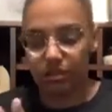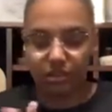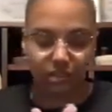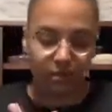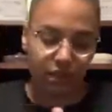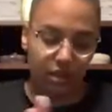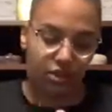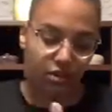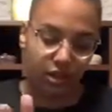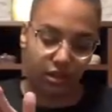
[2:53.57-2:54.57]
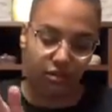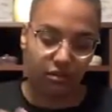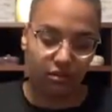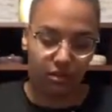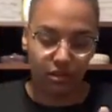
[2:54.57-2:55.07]
to make a coil,
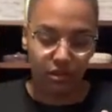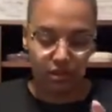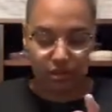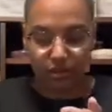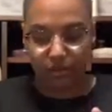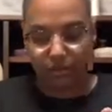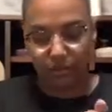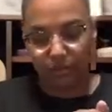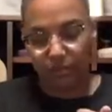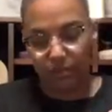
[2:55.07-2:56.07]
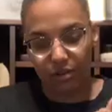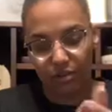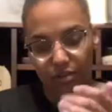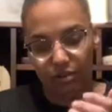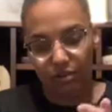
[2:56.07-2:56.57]
we
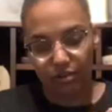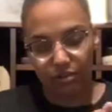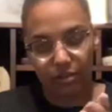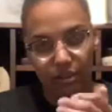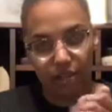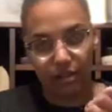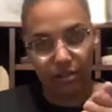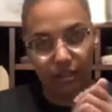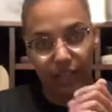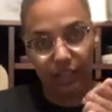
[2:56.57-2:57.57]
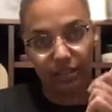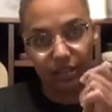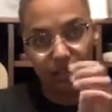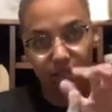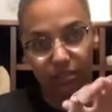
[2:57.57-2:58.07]
roll or squeeze out clay
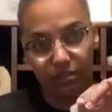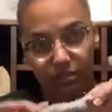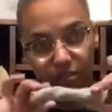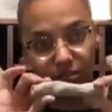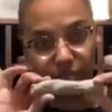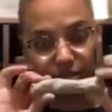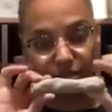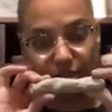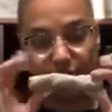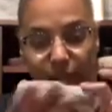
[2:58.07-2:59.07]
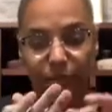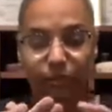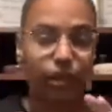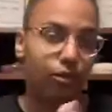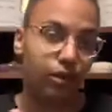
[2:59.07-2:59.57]
to a snake, but we
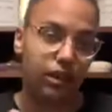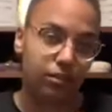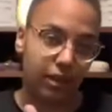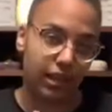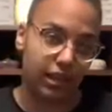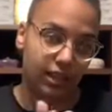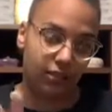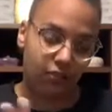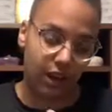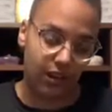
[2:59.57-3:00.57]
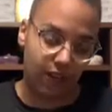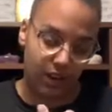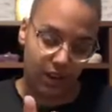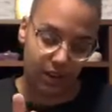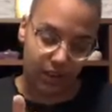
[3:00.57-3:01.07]
don't want it to make it very,
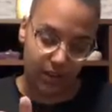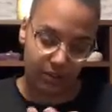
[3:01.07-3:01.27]
very thin